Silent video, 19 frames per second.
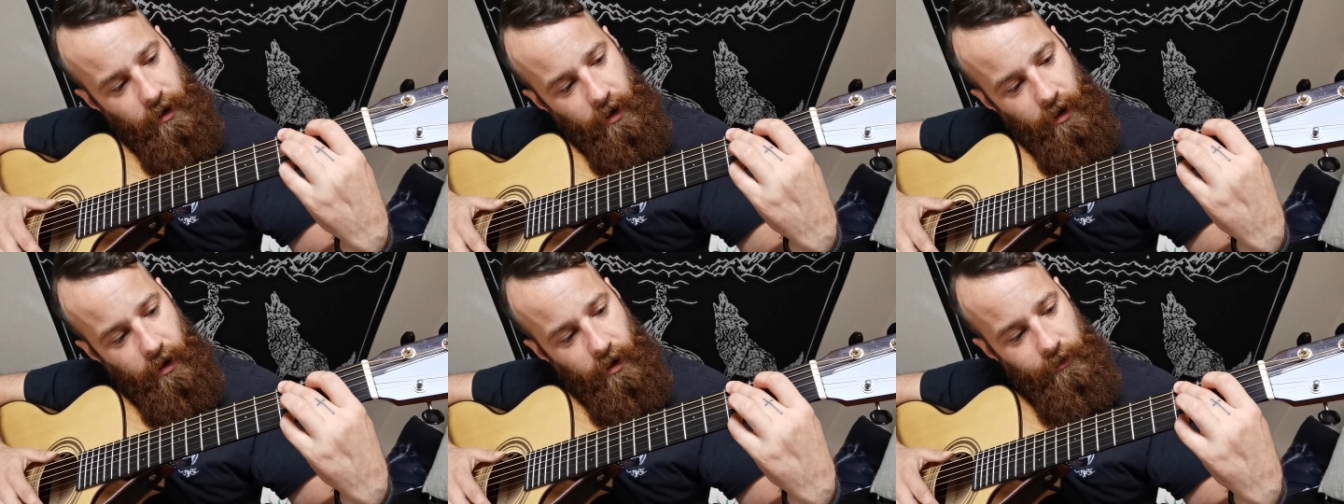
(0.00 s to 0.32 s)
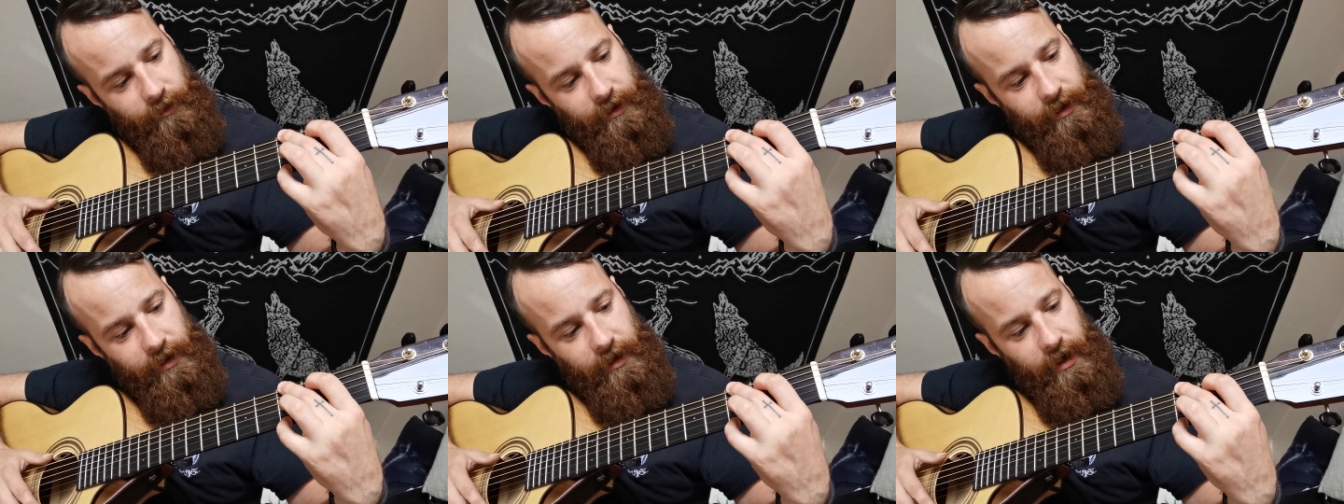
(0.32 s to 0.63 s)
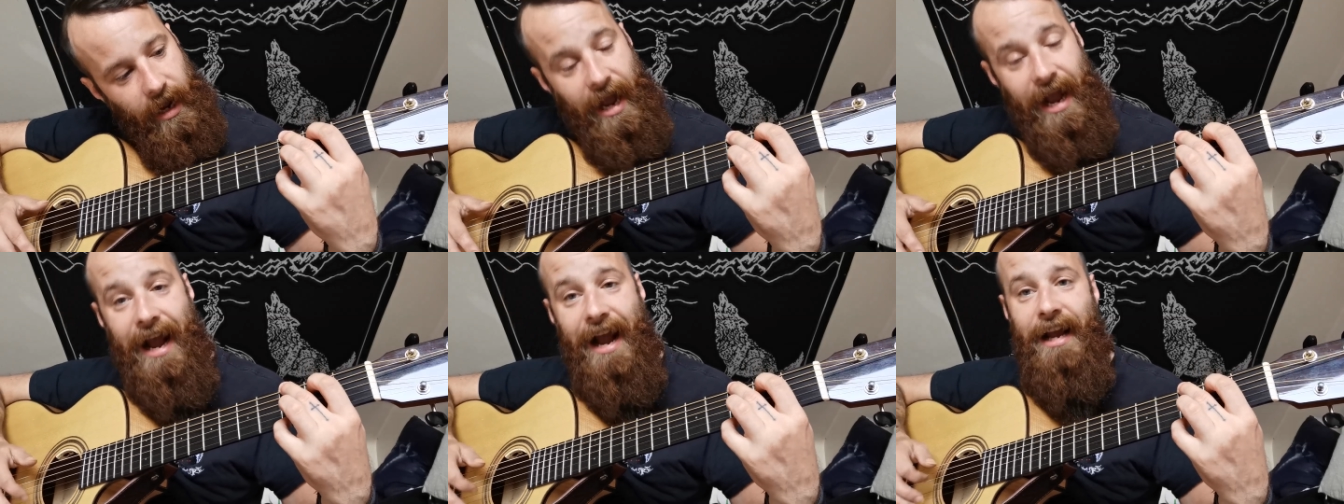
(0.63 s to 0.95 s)
on
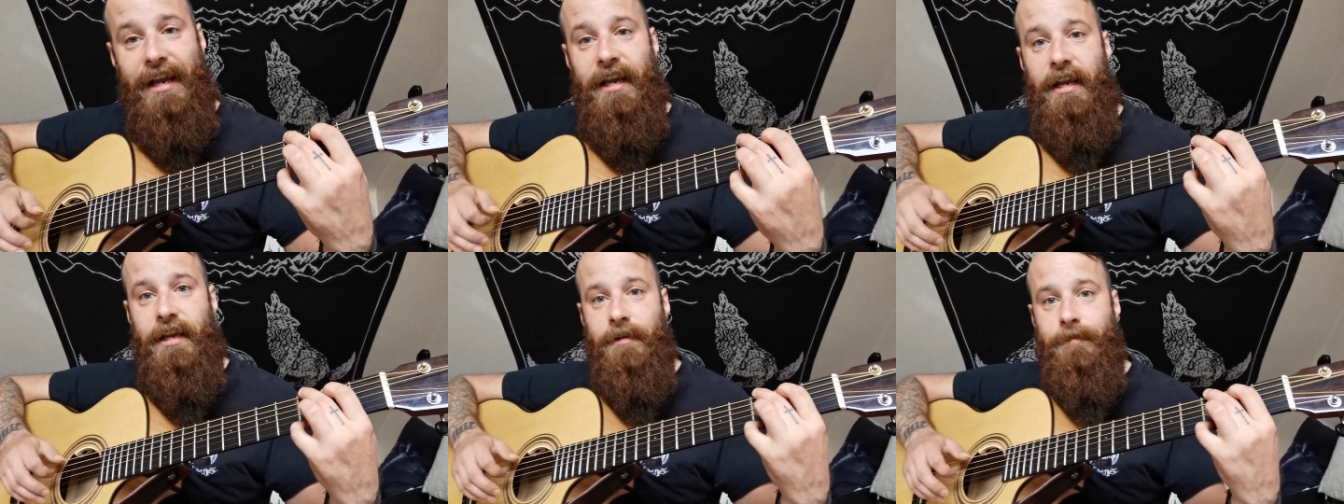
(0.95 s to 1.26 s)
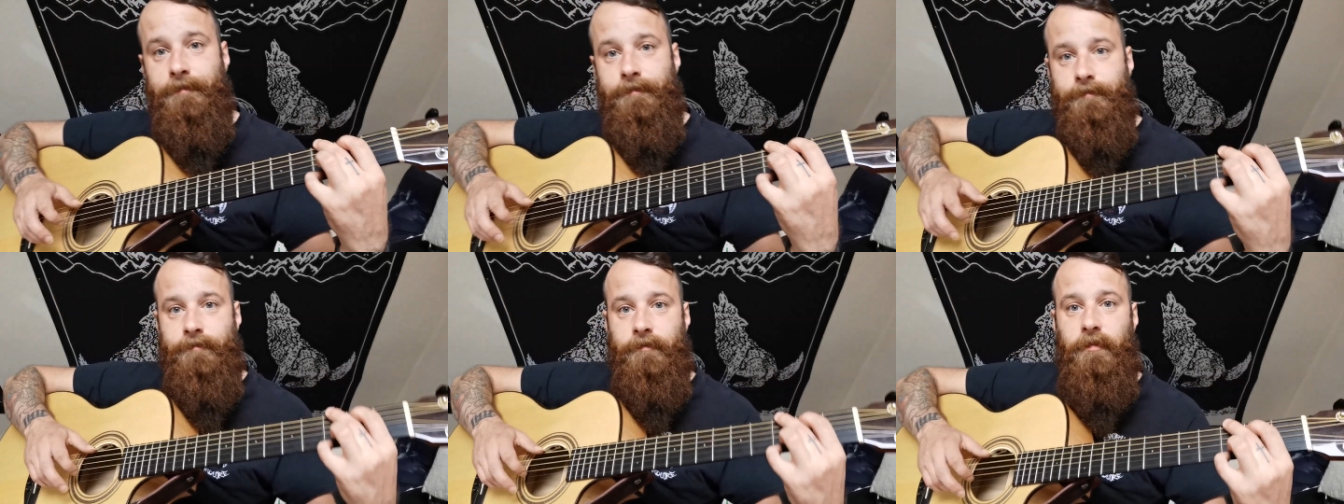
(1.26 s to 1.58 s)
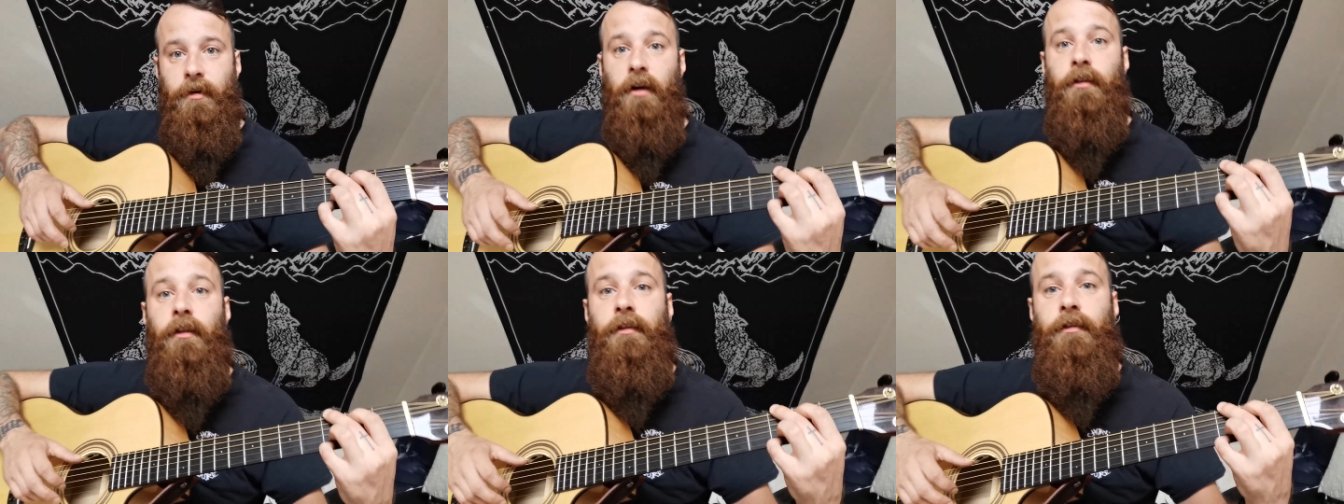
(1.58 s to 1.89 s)
the high E
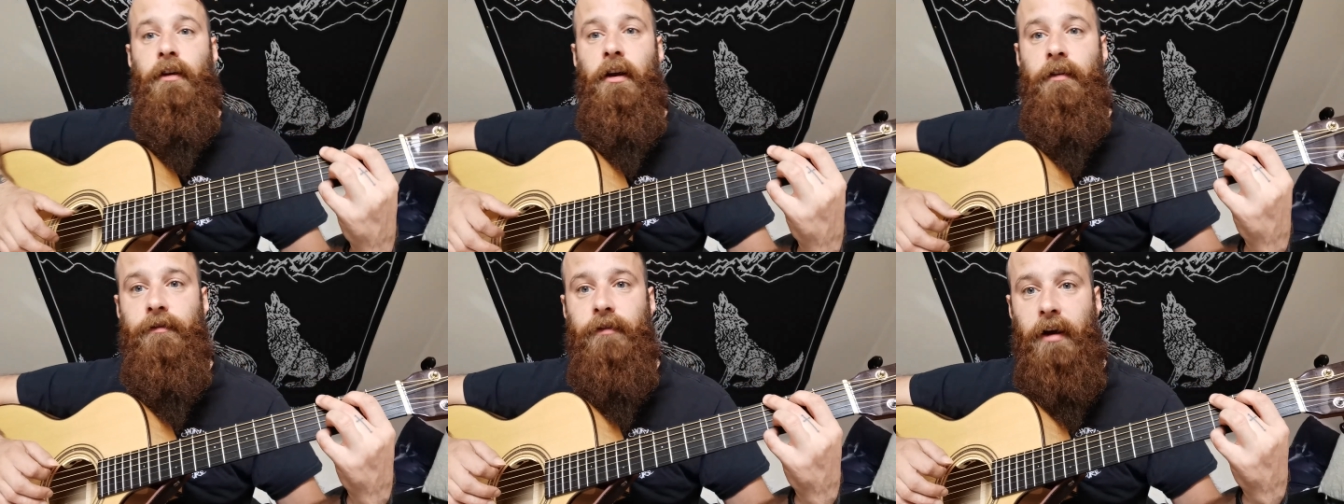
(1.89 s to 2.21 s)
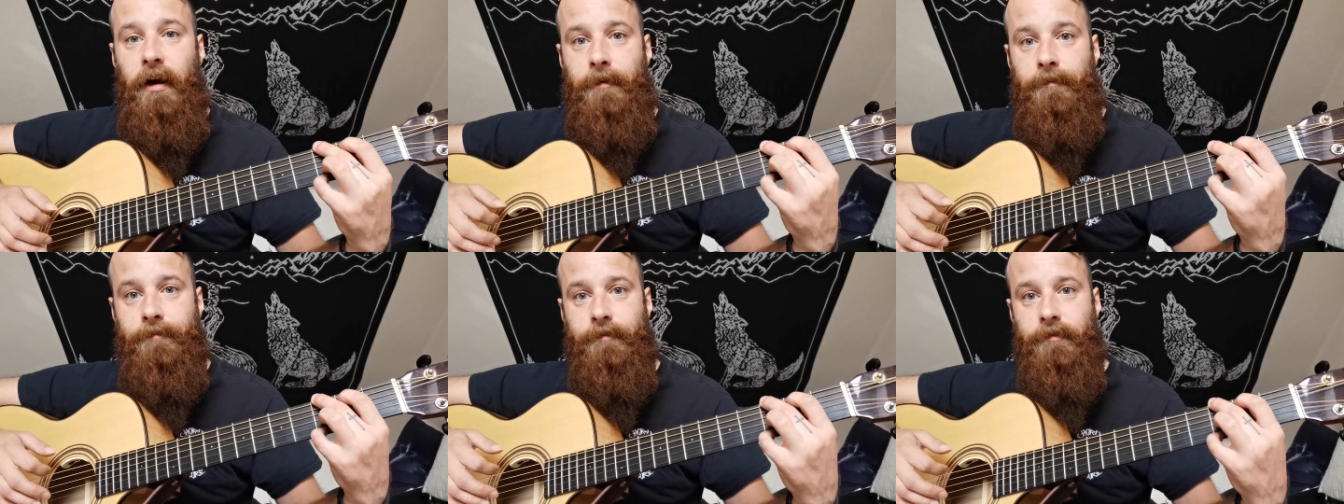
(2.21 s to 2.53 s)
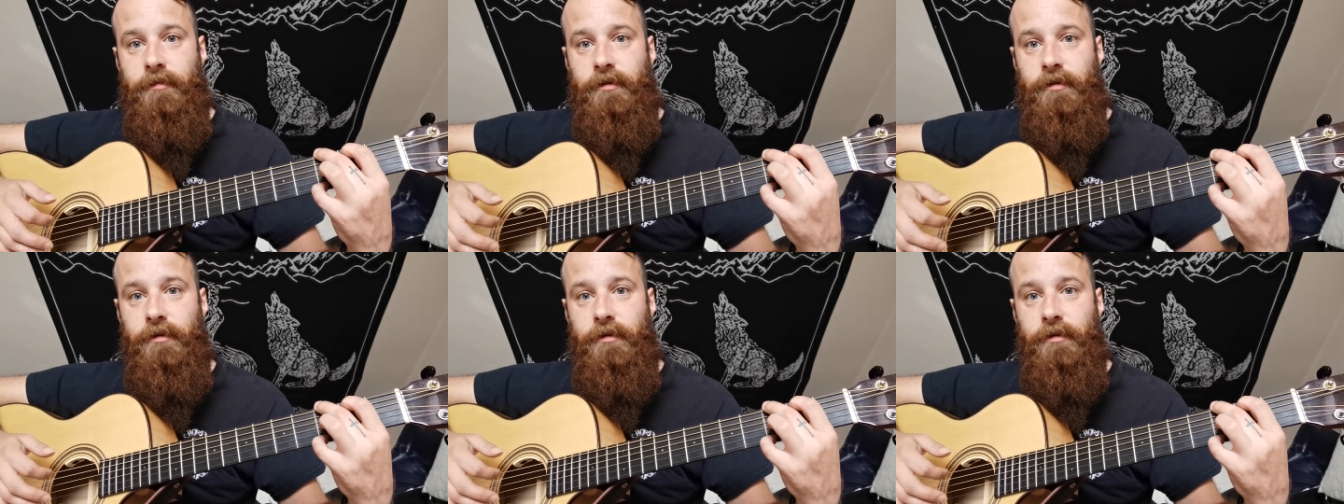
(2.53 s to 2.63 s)
on the 3rd fret.